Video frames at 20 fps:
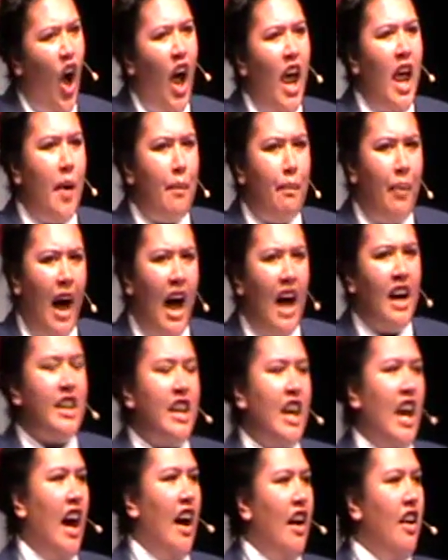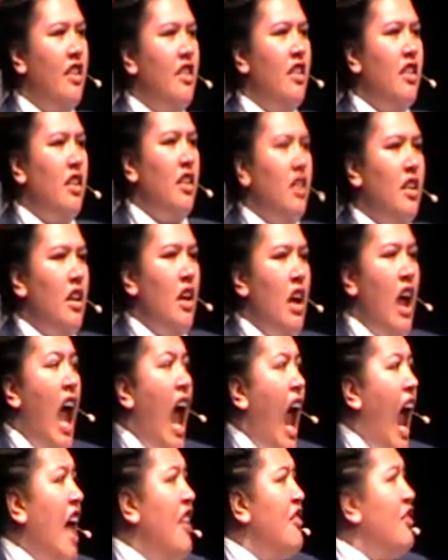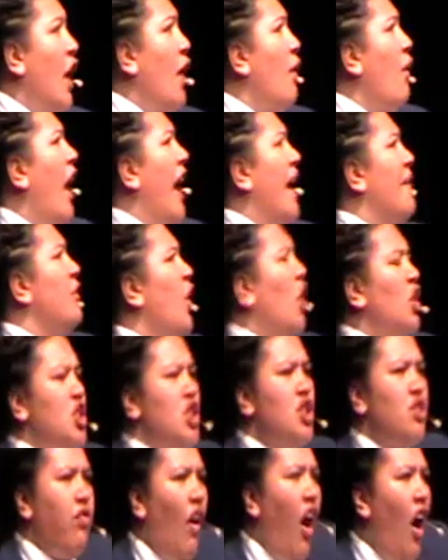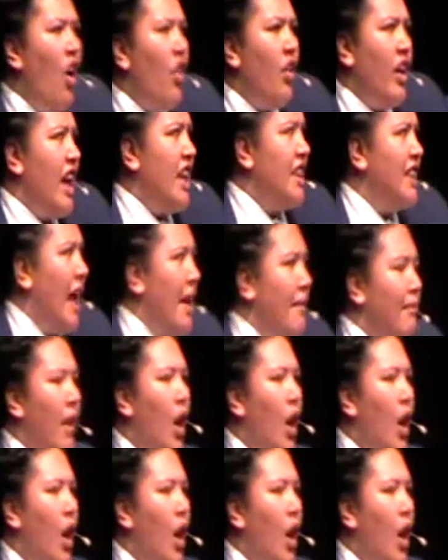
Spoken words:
I am Pākehā. And though I am not strong in that